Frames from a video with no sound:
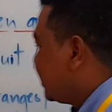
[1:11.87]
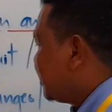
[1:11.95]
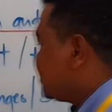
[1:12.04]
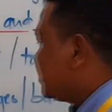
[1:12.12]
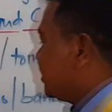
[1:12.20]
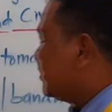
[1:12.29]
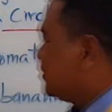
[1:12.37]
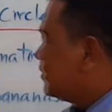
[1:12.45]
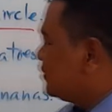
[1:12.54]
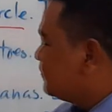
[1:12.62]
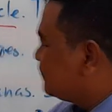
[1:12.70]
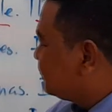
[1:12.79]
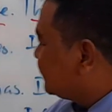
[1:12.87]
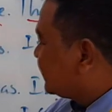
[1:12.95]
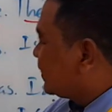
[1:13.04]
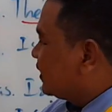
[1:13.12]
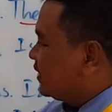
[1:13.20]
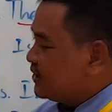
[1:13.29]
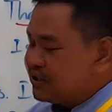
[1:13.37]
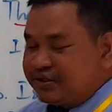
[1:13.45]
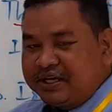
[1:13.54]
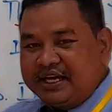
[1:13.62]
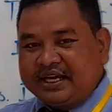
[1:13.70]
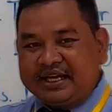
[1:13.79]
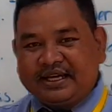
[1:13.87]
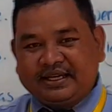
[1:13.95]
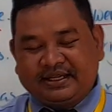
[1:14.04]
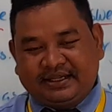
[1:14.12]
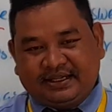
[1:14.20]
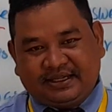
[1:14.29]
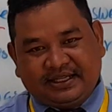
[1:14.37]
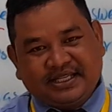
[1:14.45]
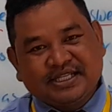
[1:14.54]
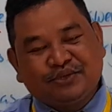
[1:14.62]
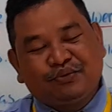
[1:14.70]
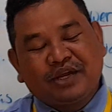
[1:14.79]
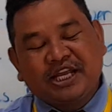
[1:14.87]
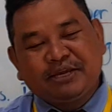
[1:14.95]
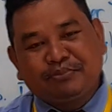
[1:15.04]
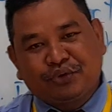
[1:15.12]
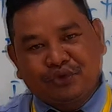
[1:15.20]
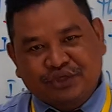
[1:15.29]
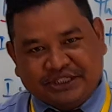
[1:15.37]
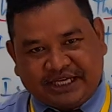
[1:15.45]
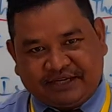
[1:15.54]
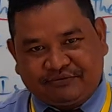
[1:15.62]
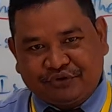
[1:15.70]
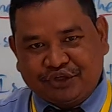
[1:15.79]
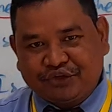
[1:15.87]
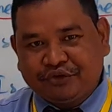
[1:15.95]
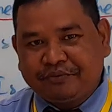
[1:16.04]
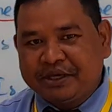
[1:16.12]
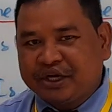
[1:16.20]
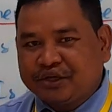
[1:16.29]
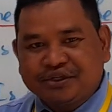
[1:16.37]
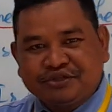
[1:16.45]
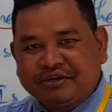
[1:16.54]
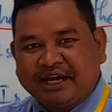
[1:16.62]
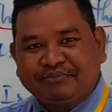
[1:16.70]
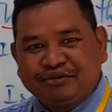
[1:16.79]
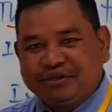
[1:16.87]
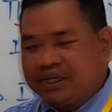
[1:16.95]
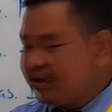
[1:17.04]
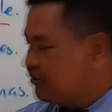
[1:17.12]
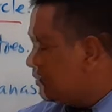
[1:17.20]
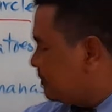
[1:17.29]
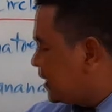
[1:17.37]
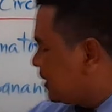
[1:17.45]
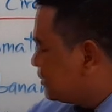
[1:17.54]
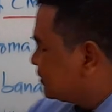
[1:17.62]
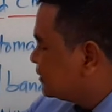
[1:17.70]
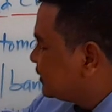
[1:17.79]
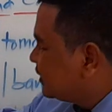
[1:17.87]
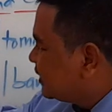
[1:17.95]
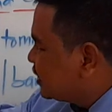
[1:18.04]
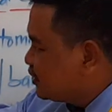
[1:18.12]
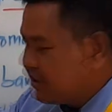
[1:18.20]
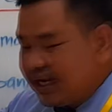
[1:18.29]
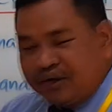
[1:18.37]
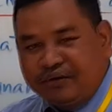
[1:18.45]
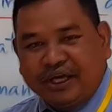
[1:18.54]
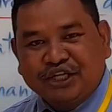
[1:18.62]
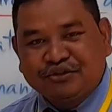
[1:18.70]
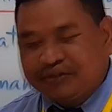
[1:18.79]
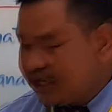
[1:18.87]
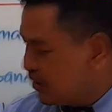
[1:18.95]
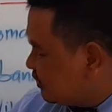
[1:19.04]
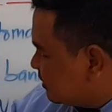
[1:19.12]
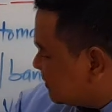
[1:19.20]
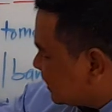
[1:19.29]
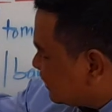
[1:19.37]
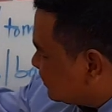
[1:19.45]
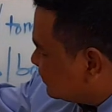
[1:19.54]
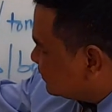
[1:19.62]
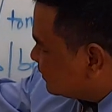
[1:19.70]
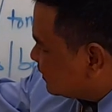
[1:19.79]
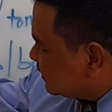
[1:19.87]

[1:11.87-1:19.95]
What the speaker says: So today, this is really important for you because you have to know about, you are going to know about